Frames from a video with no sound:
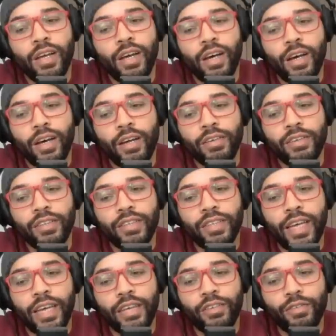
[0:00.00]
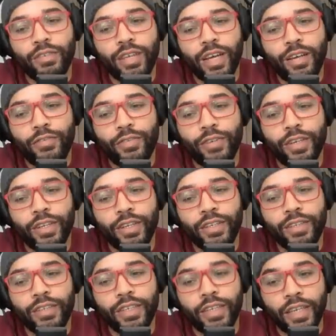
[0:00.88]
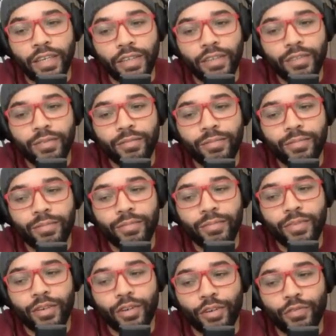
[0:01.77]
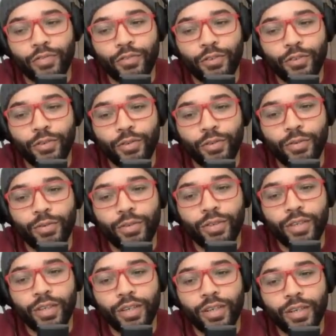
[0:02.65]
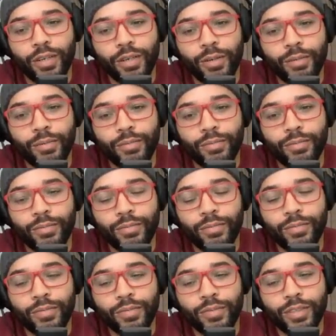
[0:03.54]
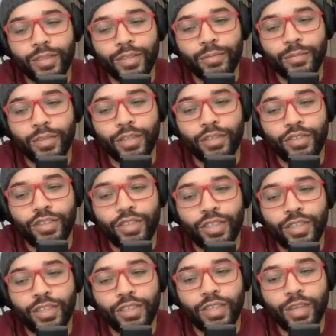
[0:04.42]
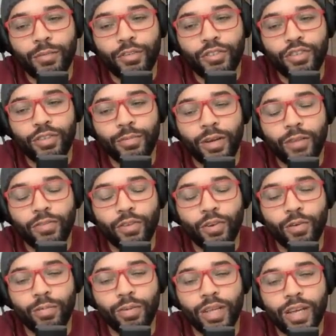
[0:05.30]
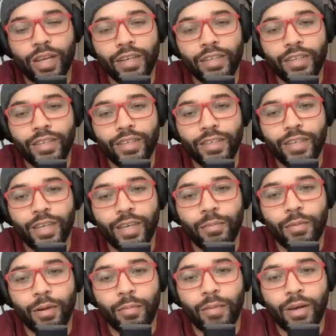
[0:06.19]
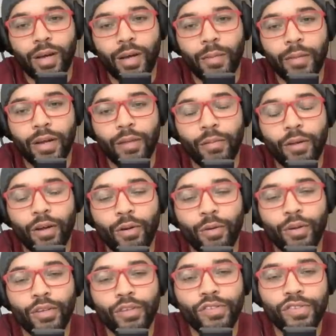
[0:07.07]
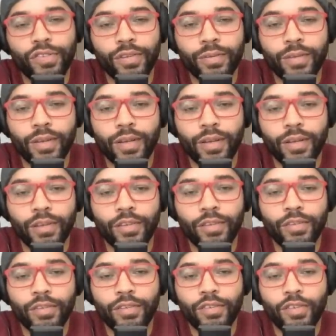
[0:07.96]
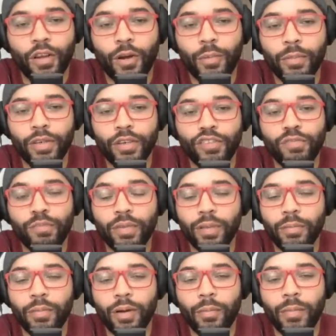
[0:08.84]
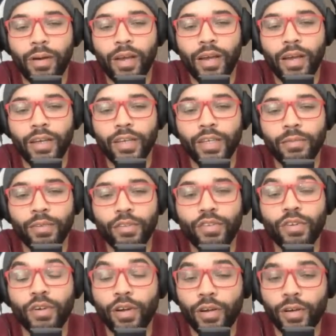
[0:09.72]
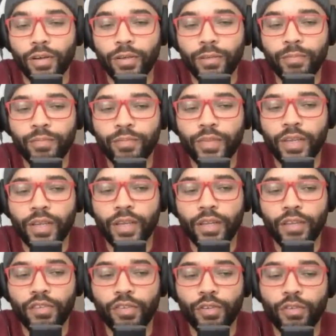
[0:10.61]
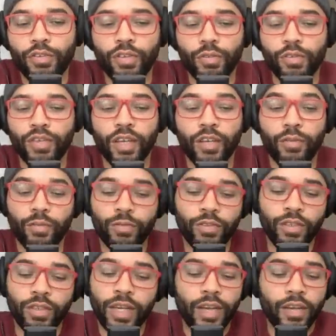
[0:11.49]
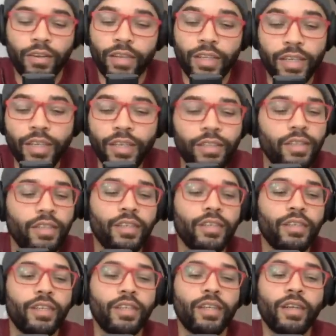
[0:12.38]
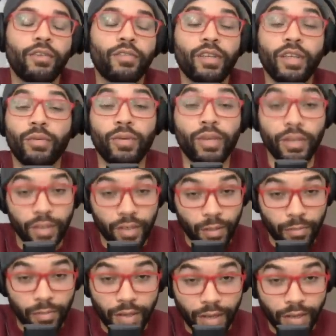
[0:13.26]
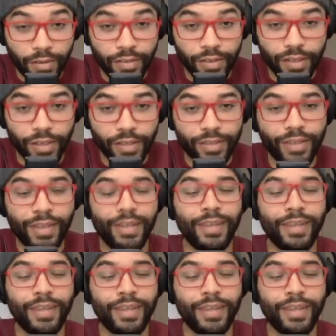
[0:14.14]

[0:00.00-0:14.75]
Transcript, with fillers: uh, that you're not finna eat her food uh, uh, but she, I'm a chip off the old block, and my mom have always uh, taught me to speak my mind, even to her. And mm. so she was like, "You're not going to eat then," and I was like, "Well, then I'm not going to eat."